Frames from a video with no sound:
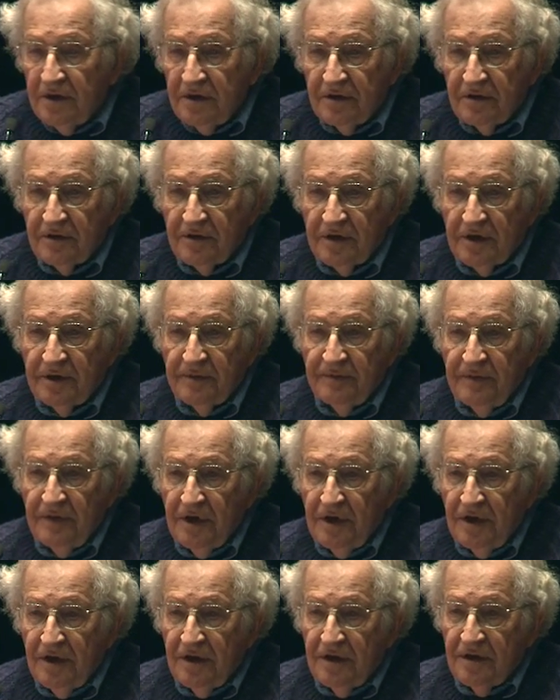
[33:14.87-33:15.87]

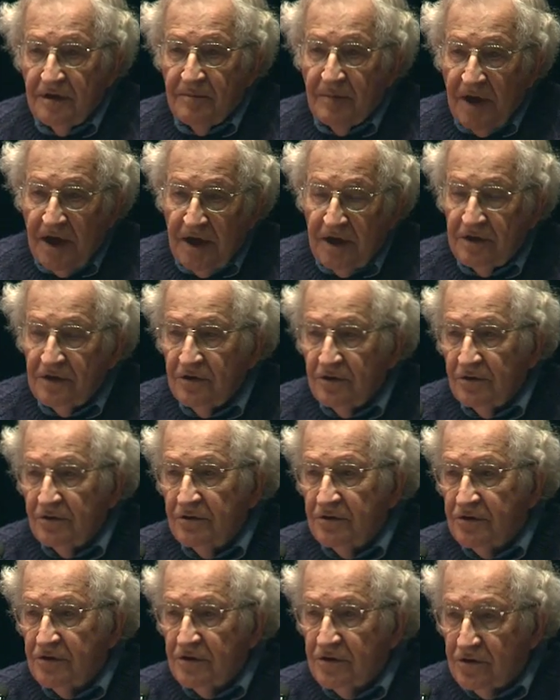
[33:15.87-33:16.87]
The
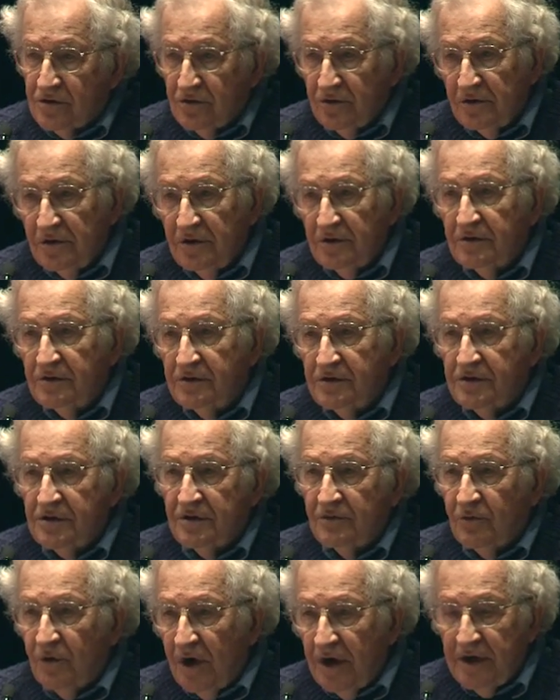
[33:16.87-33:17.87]
Bantus, the Zulus,
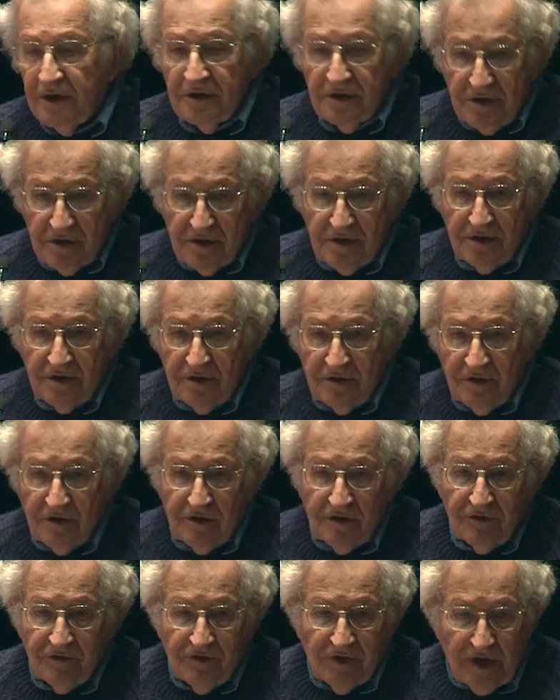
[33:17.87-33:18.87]
the whites, they're
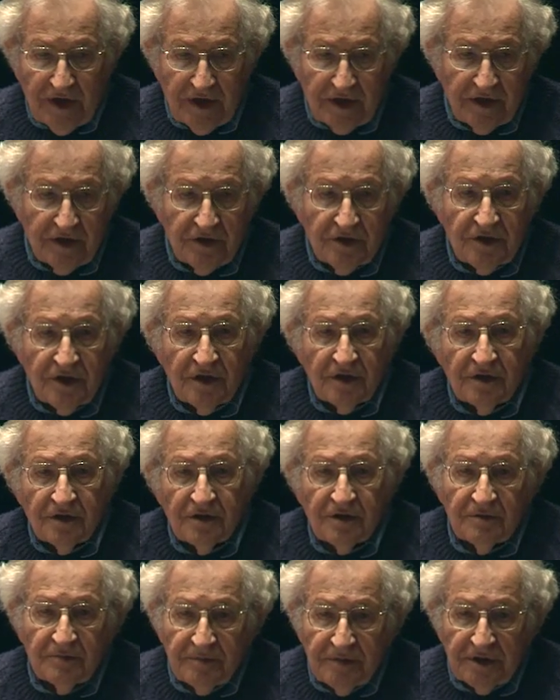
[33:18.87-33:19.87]
all fighting each
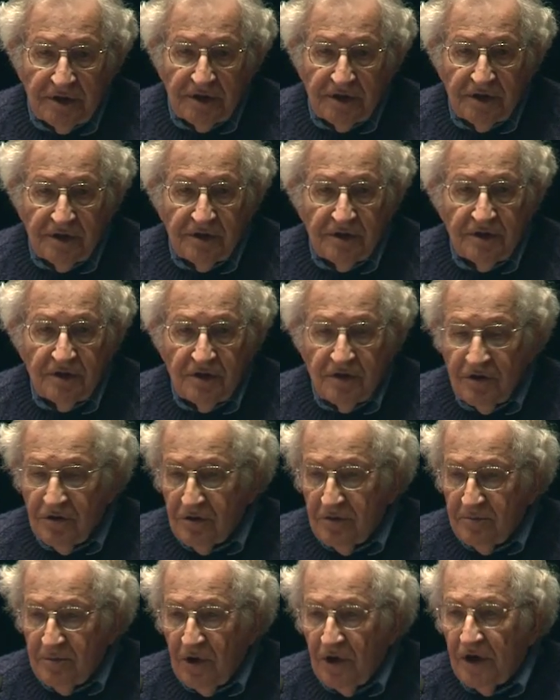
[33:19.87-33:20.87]
other, but
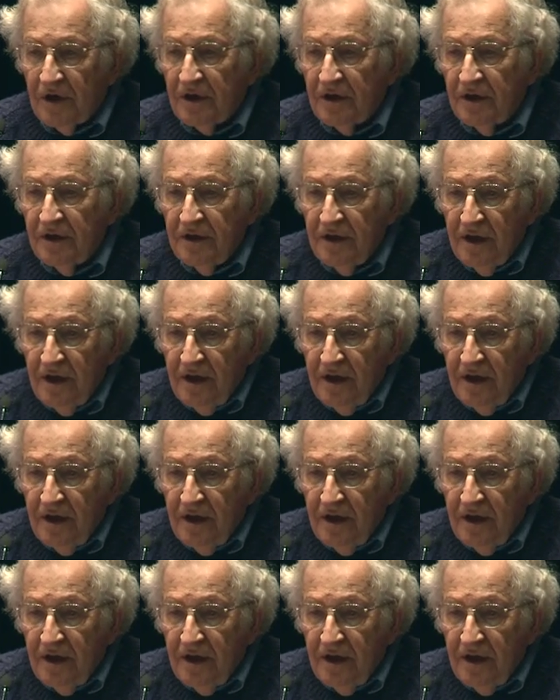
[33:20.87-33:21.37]
no apartheid.